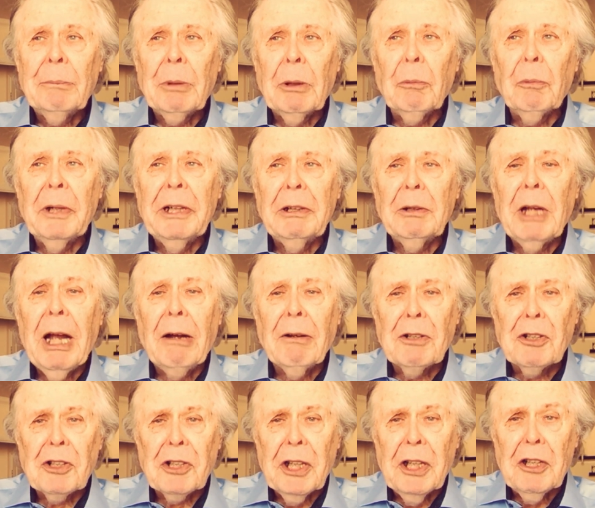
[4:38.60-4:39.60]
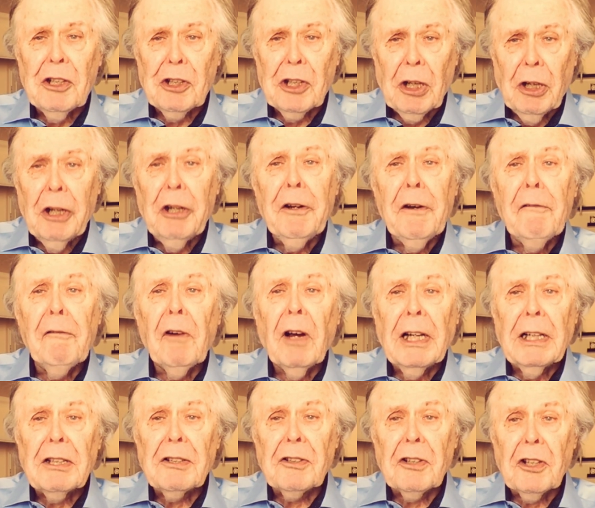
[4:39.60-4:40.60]
But we'd go and see his He'd
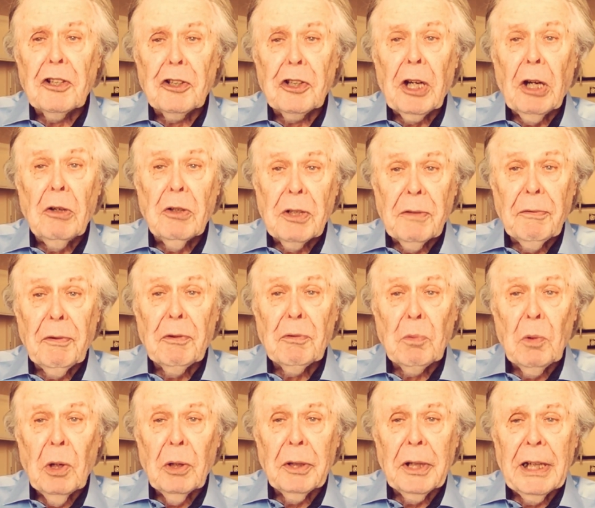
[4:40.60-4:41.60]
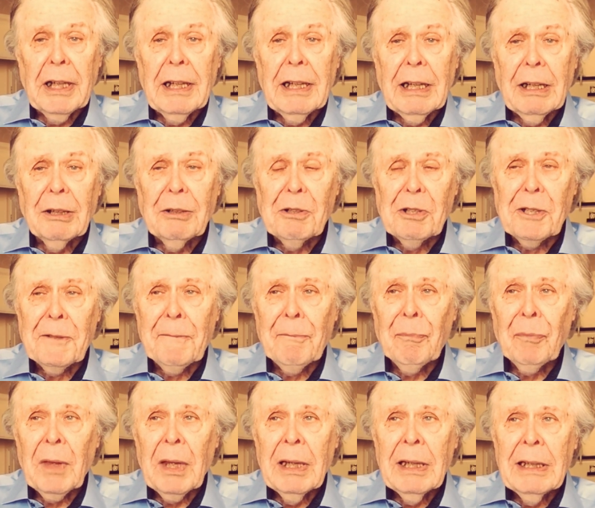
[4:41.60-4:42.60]
invite us to shows if he was working close.
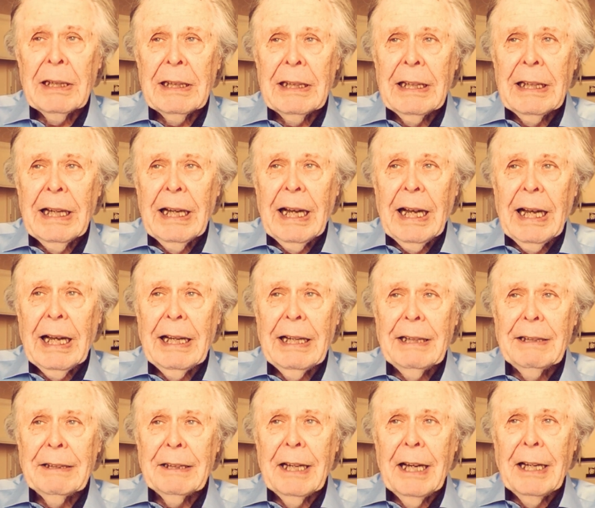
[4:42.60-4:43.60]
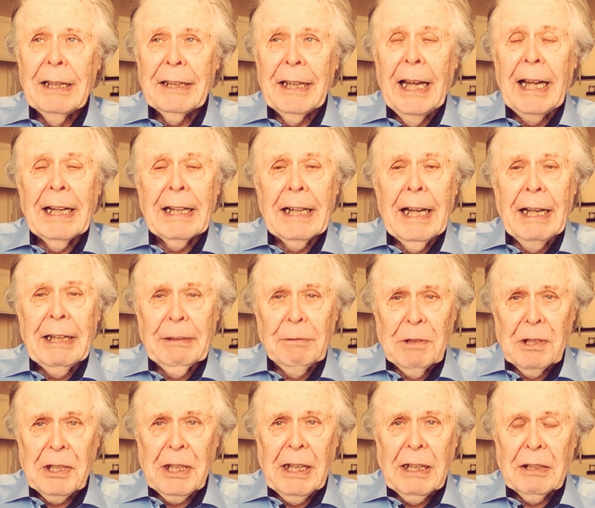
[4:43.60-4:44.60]
And and that again
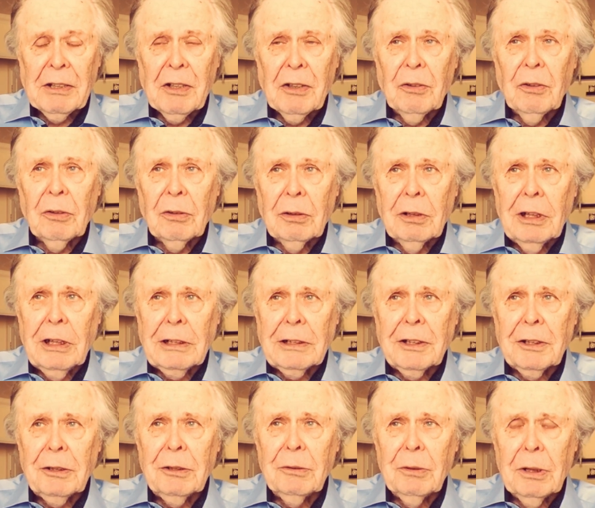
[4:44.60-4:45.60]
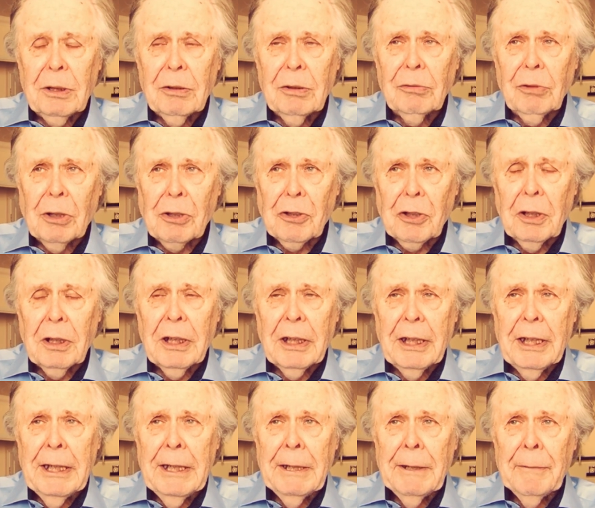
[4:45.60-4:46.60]
was down to Nor- uh, to uh, Roger
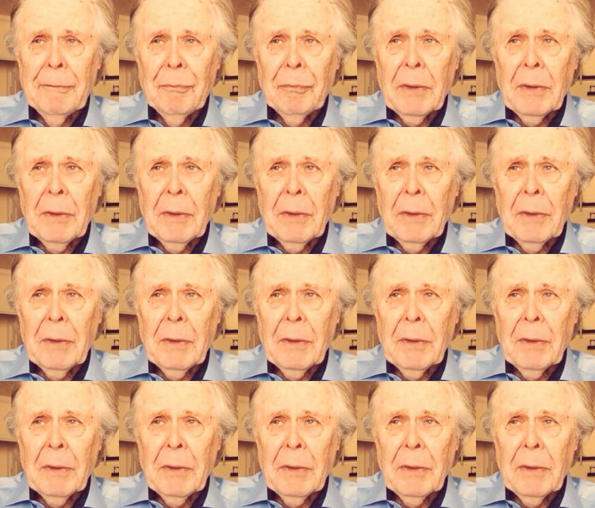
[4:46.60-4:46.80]
Lee.